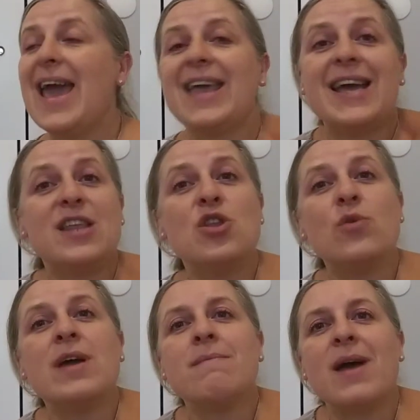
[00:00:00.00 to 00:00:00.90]
And I
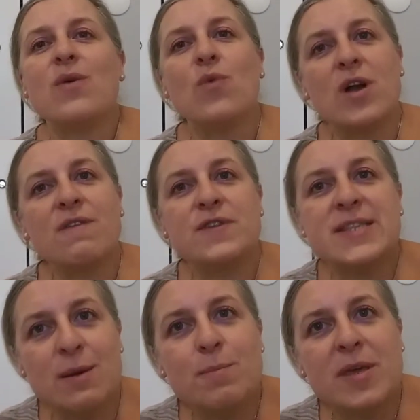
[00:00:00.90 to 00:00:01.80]
know that might work for
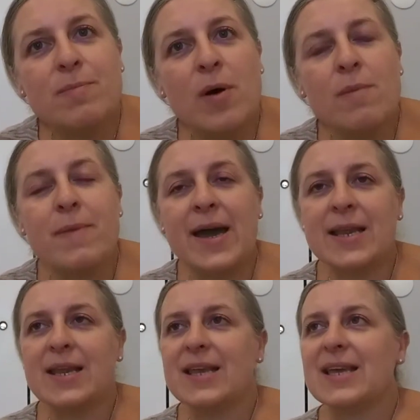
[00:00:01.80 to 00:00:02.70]
some people,
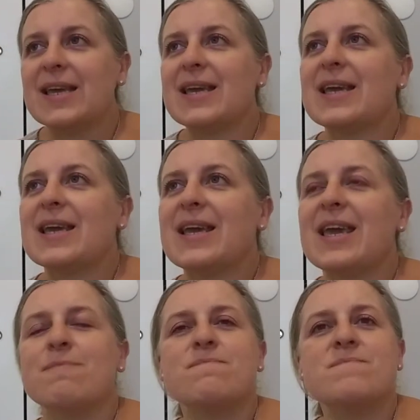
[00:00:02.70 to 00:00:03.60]
but
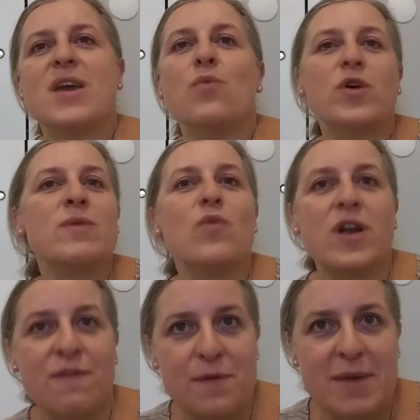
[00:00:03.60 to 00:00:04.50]
it wouldn't
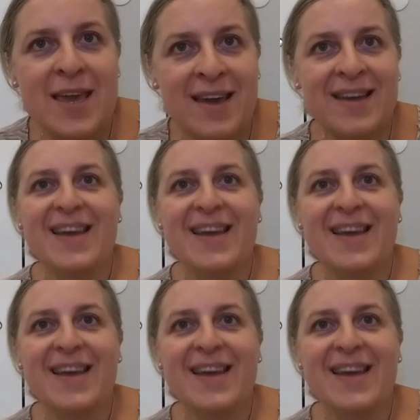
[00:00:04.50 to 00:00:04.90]
work for me.